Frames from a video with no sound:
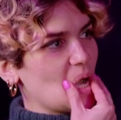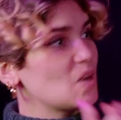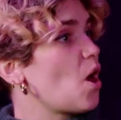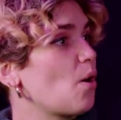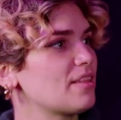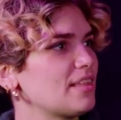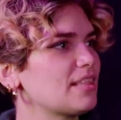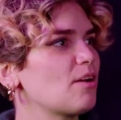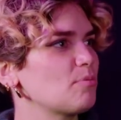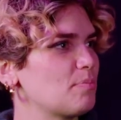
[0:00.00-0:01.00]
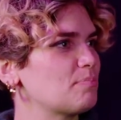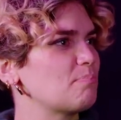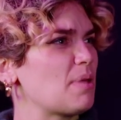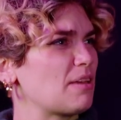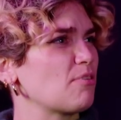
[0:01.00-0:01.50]
No, I think that would
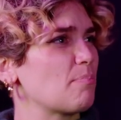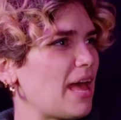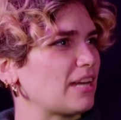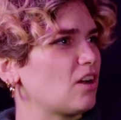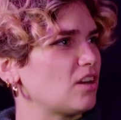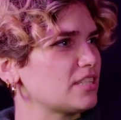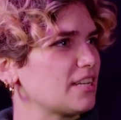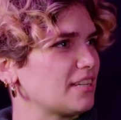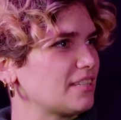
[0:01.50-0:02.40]
make for bad content.